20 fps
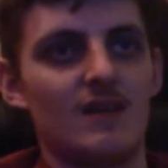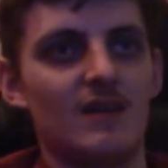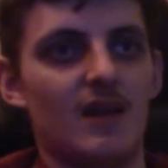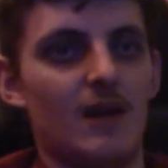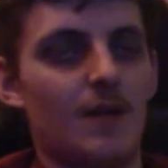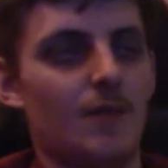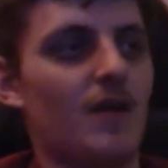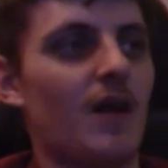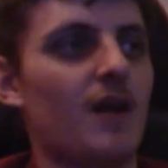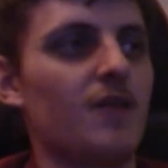
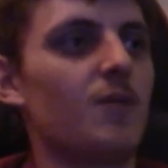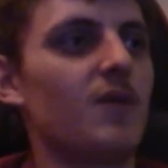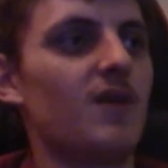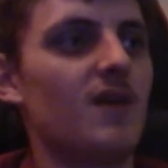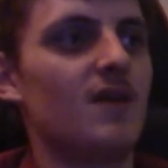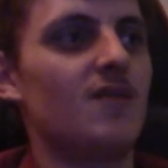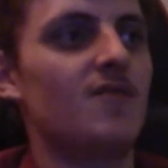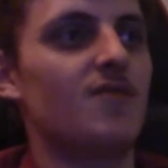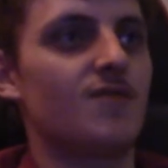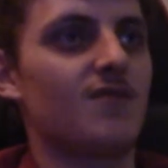I'm glad
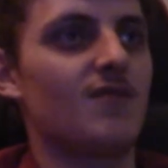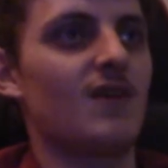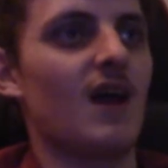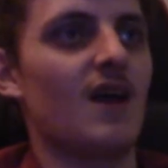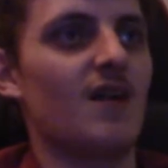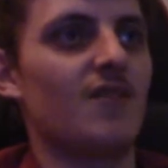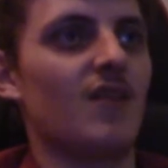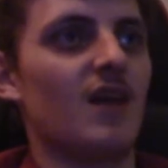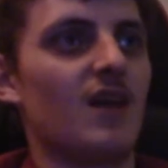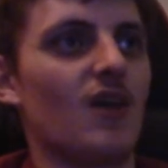we kind
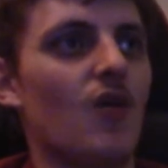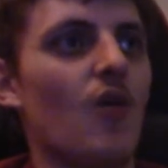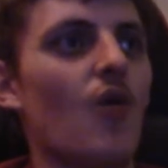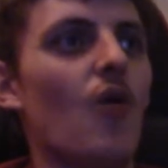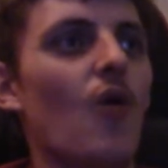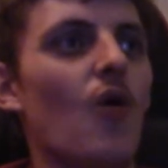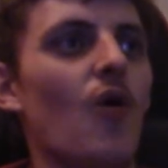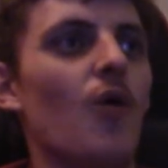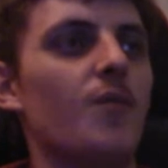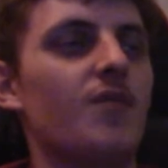of, like,
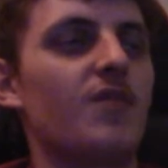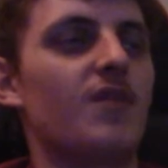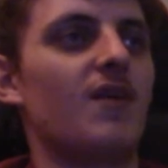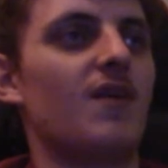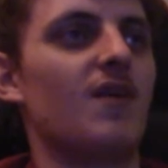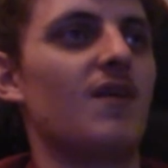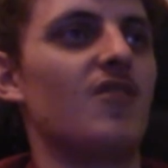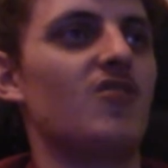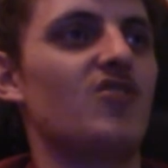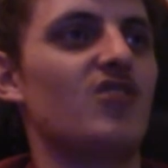caught up
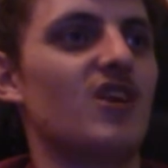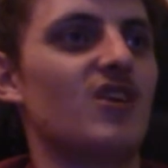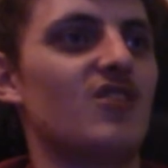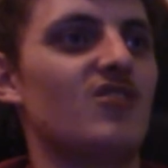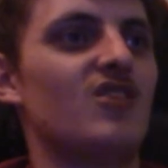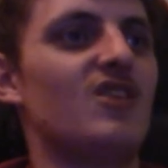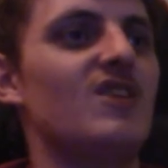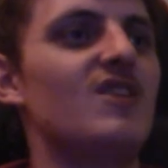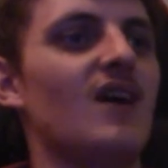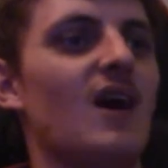to the
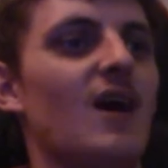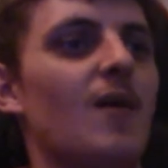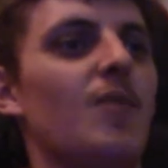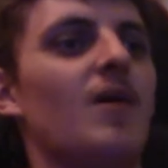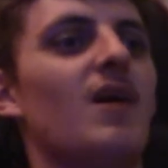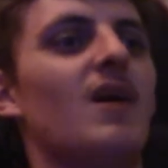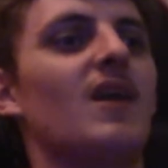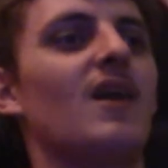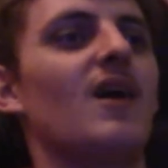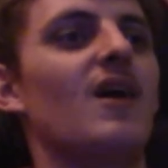Shang-Chi
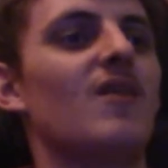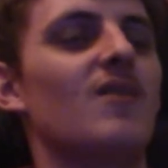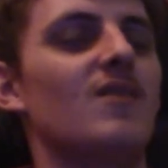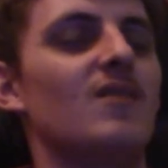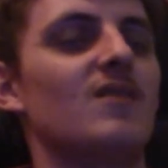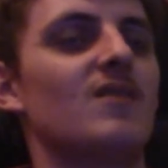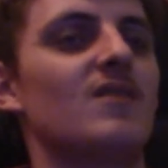timeline now.